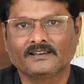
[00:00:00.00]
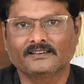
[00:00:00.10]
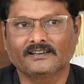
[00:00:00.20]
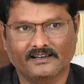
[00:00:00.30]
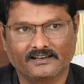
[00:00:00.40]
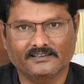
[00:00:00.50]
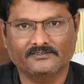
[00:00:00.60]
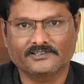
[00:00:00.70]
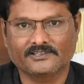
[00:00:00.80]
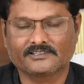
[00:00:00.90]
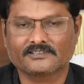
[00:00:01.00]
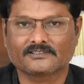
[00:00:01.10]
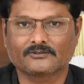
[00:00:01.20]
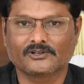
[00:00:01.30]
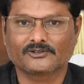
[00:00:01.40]
in RIE, which is
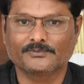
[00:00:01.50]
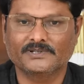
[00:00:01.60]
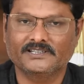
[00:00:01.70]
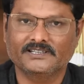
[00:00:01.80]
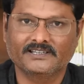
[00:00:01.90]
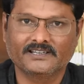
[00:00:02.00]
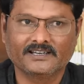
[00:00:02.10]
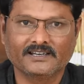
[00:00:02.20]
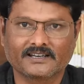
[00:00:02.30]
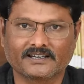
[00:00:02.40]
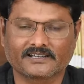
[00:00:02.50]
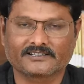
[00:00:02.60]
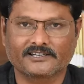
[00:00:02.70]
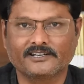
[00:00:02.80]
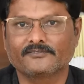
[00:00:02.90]
going to be
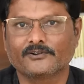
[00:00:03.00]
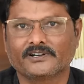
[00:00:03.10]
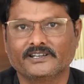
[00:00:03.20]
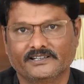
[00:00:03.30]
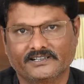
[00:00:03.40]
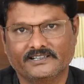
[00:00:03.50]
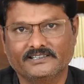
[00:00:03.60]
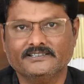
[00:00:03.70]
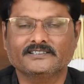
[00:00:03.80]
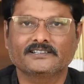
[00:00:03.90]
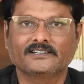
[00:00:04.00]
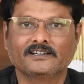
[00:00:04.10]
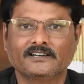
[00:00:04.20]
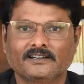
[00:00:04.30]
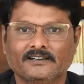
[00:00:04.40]
conduct training for DRTs.
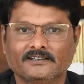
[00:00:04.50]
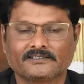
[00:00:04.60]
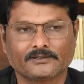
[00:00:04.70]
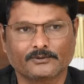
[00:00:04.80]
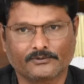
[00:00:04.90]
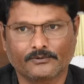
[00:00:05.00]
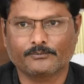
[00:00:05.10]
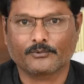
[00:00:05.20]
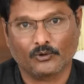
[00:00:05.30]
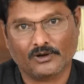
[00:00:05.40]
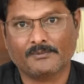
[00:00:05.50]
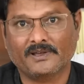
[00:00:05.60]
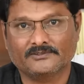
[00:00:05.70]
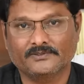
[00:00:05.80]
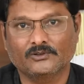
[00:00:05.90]
It's a wonderful
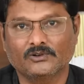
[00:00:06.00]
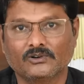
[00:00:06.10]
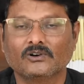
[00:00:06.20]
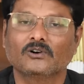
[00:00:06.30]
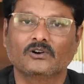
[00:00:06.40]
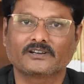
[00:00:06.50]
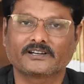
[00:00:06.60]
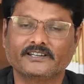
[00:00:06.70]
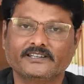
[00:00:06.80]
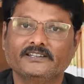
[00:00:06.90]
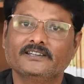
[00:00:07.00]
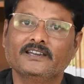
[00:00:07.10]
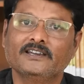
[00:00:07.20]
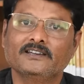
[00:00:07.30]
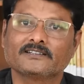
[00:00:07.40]
program, as we know already.
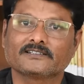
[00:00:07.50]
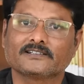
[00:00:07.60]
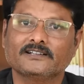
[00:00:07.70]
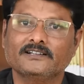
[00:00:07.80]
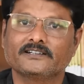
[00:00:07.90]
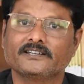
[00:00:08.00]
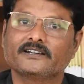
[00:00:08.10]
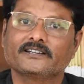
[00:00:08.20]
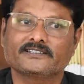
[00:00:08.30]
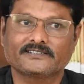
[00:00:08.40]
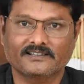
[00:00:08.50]
So DRTs